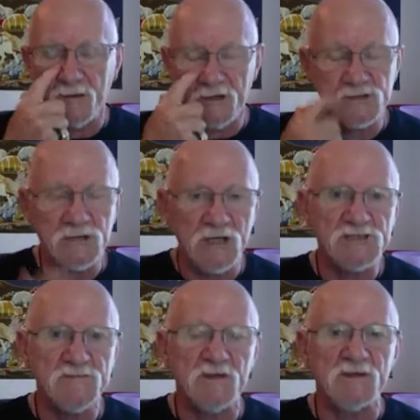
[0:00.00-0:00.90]
an
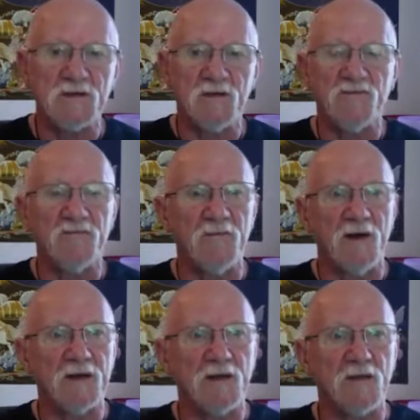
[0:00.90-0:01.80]
adjustment of
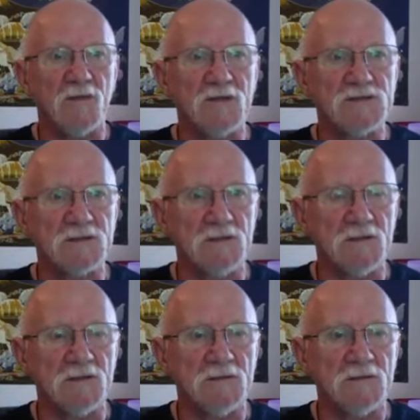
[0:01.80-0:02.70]
my
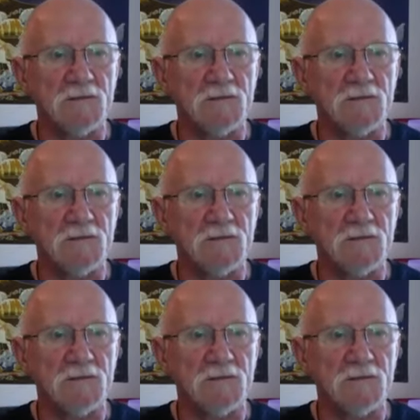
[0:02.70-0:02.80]
original